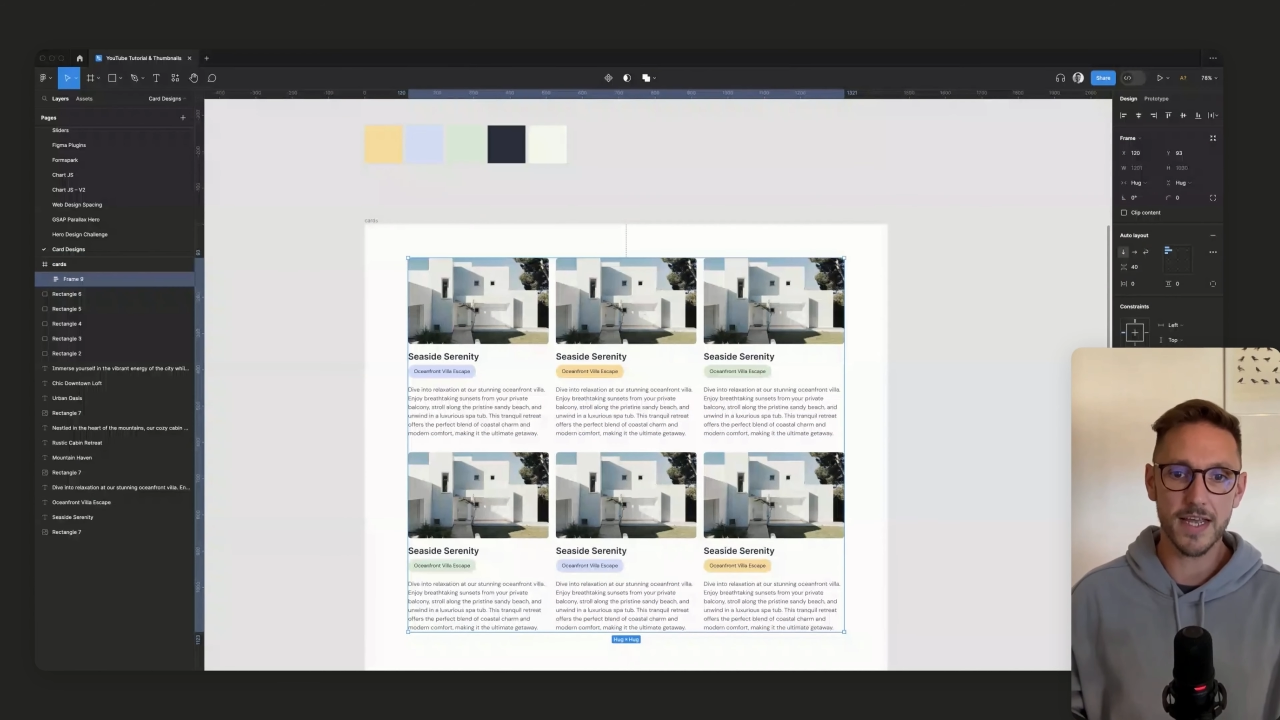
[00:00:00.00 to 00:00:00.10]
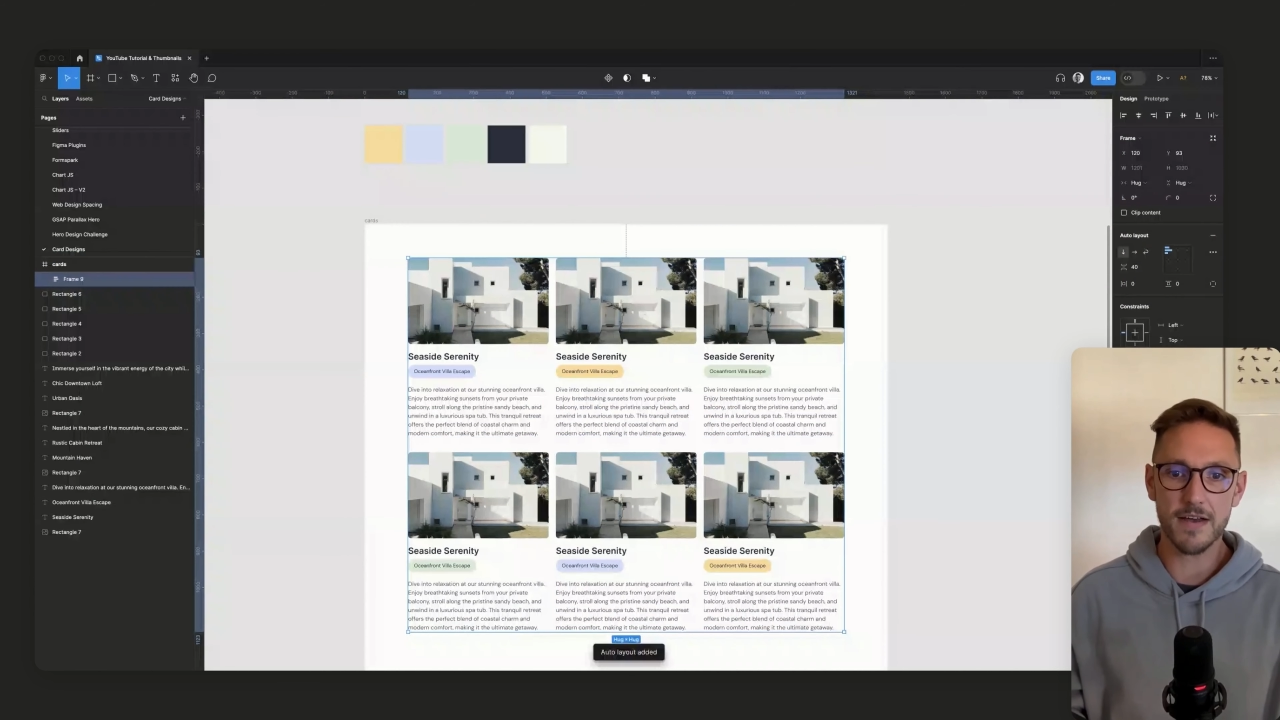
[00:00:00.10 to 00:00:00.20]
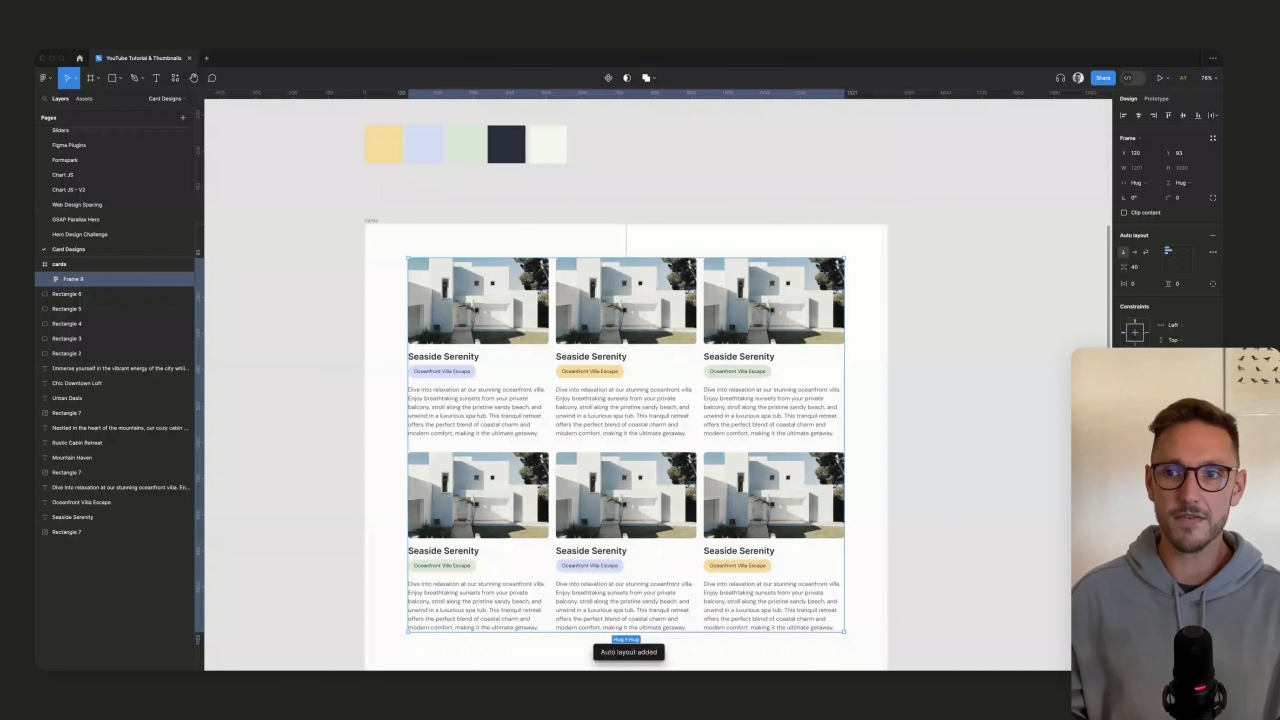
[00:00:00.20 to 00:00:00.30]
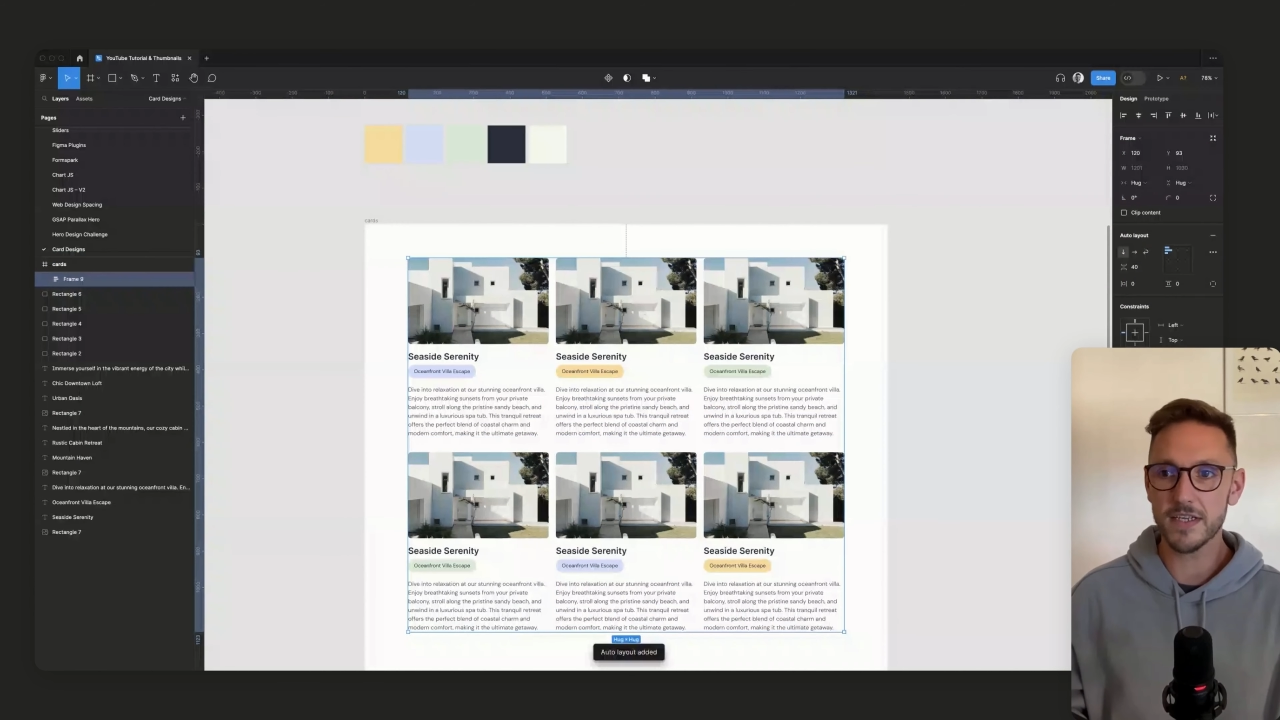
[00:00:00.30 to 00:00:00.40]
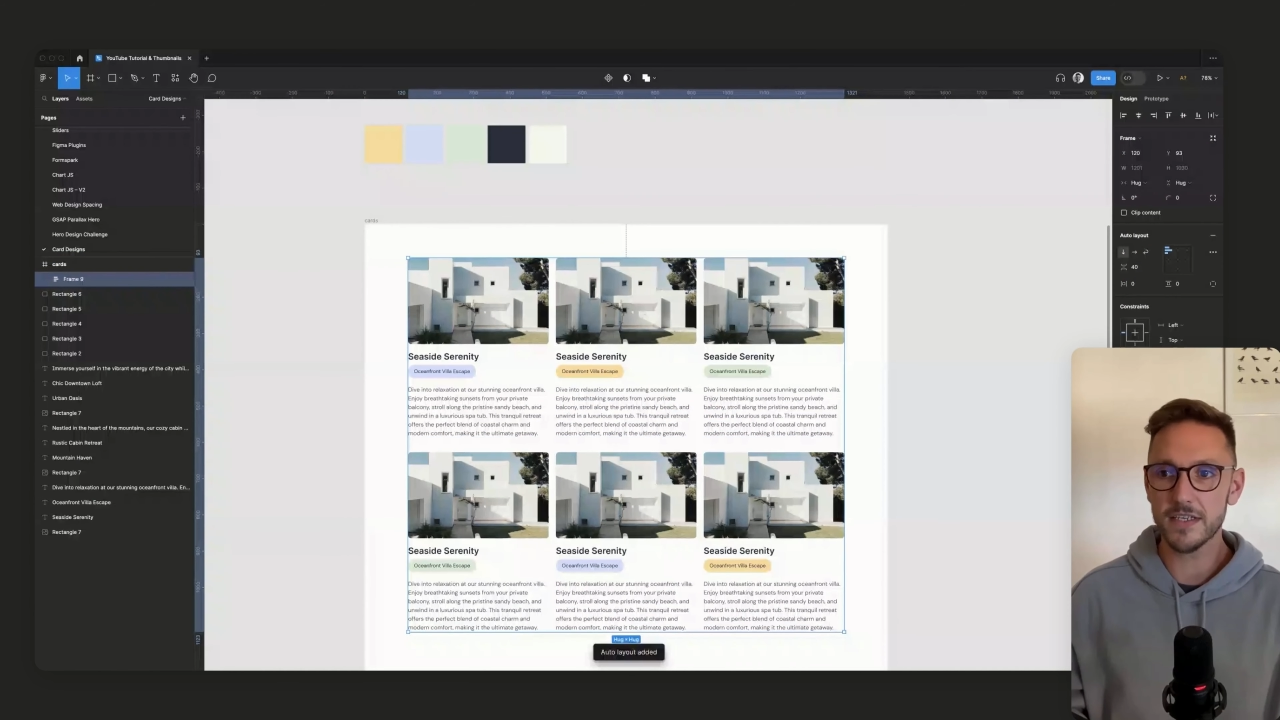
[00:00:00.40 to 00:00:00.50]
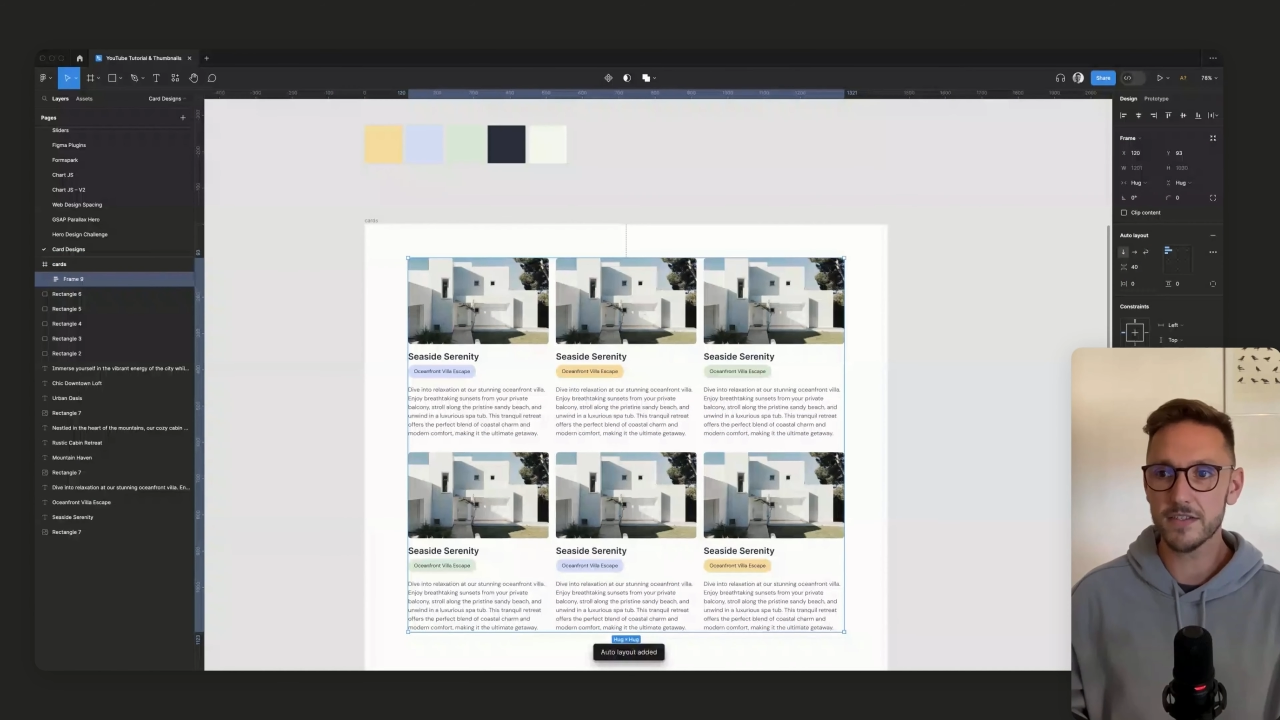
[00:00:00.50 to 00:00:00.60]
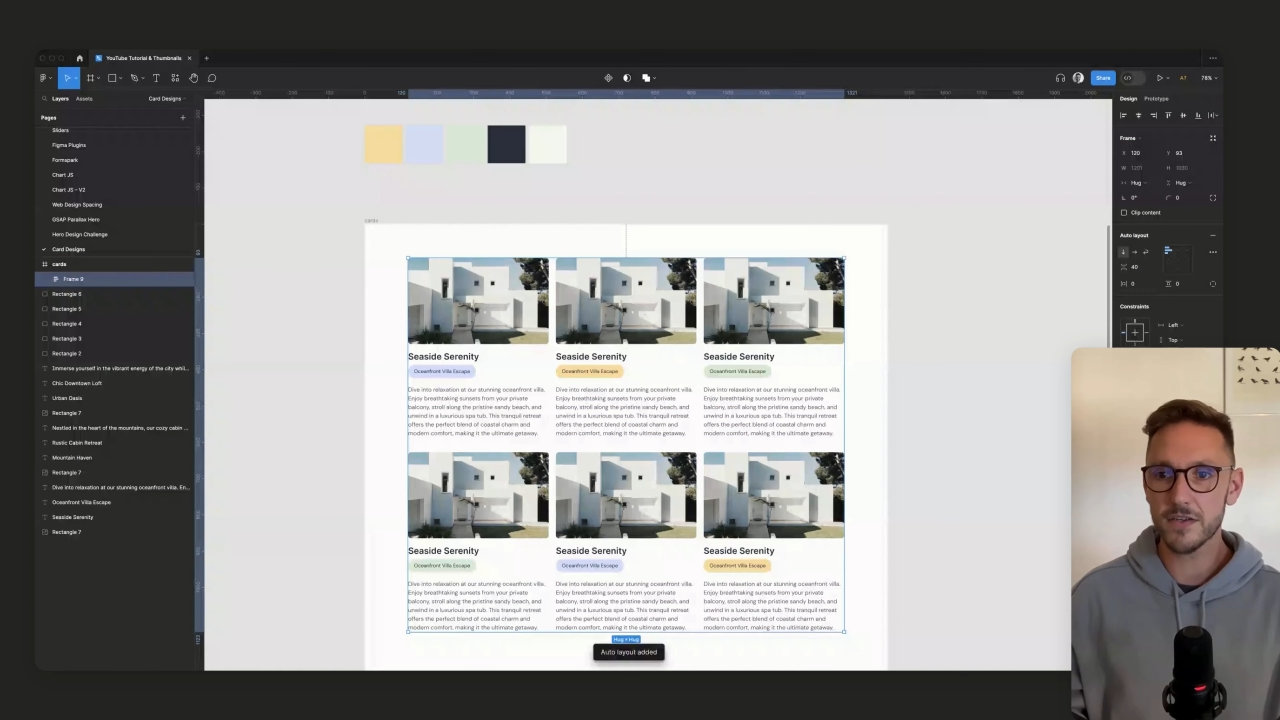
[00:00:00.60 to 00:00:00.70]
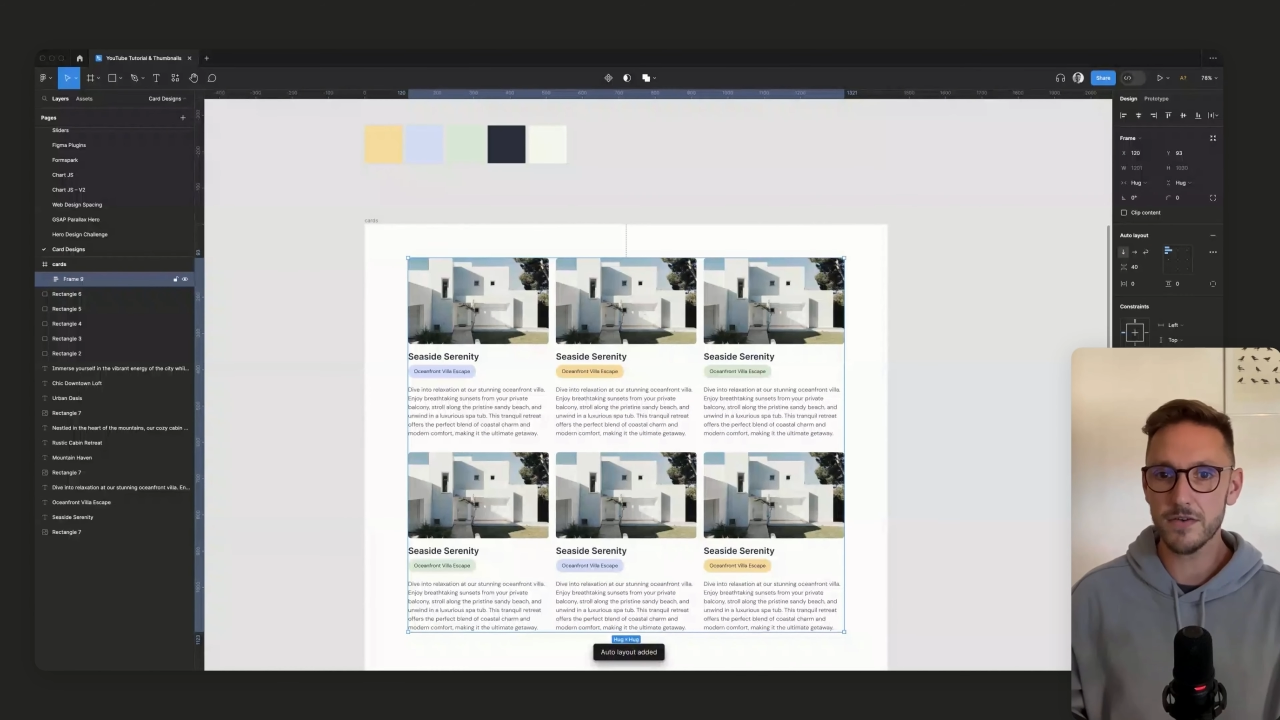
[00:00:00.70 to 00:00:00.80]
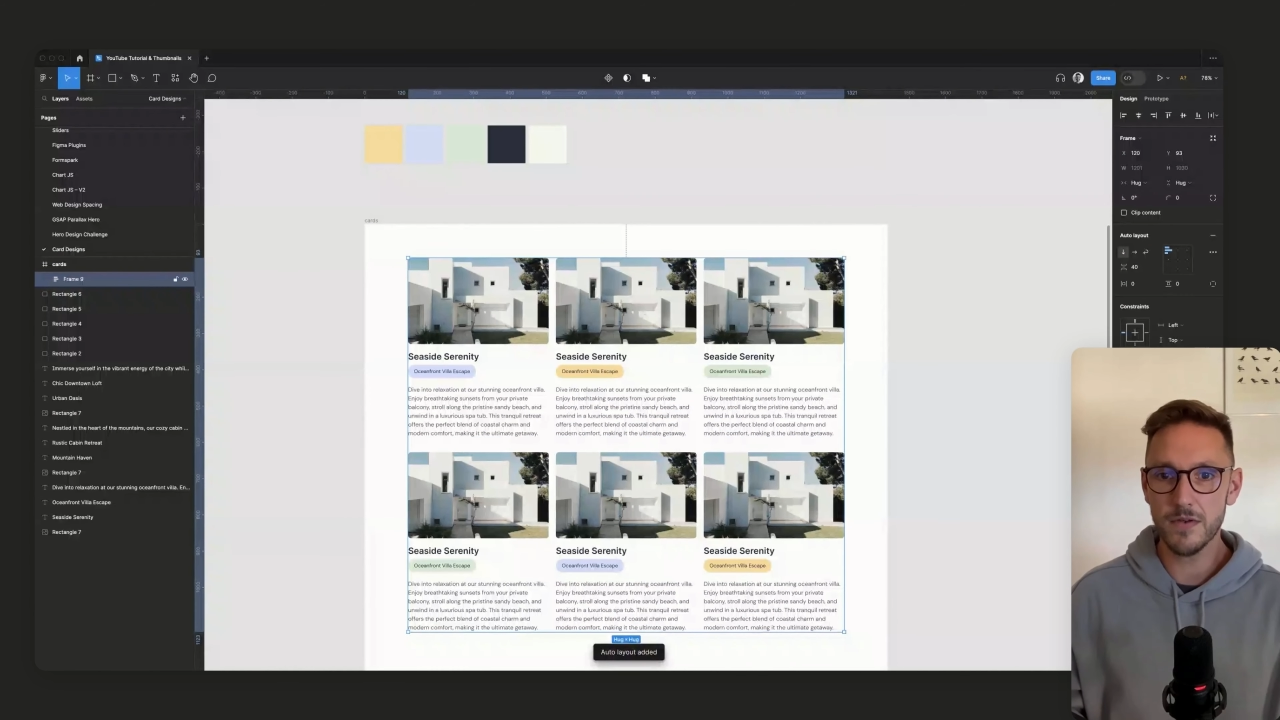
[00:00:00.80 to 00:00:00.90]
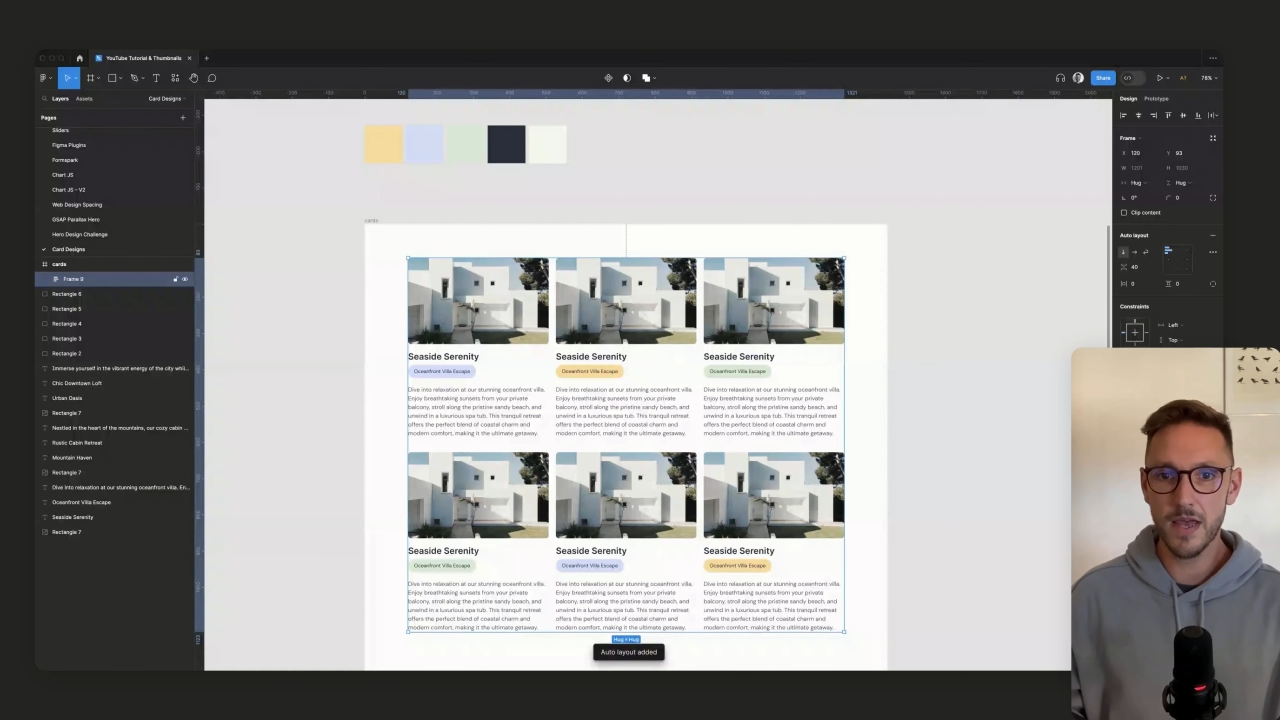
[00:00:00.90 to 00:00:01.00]
out these
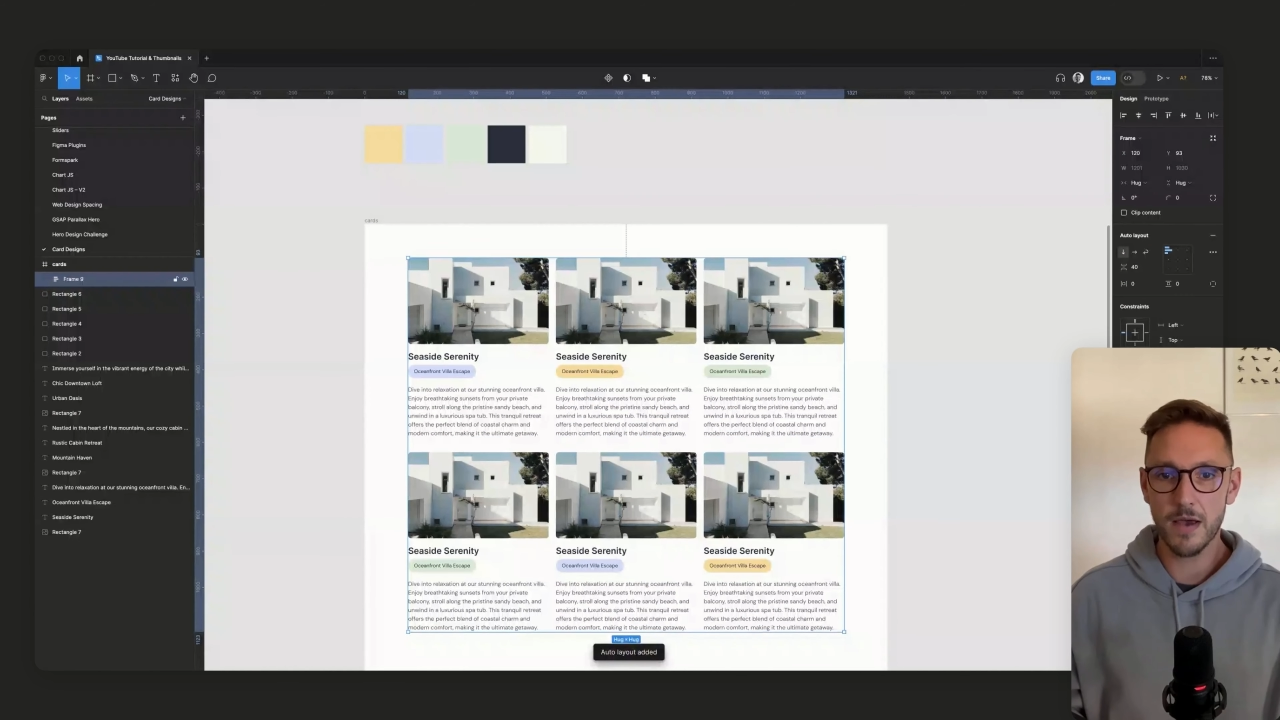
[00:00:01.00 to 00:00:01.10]
2.